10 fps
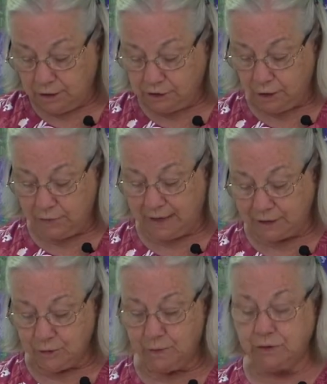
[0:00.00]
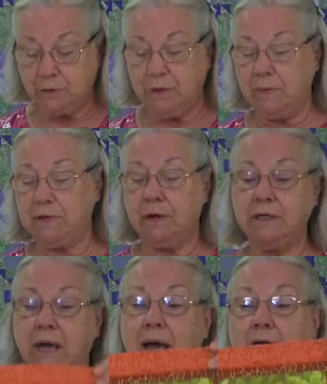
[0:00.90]
So that's what we're doing with our
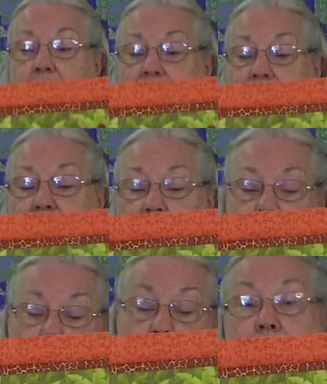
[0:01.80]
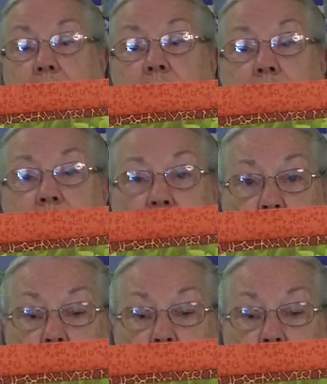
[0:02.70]
tiger. We've got the orange, which is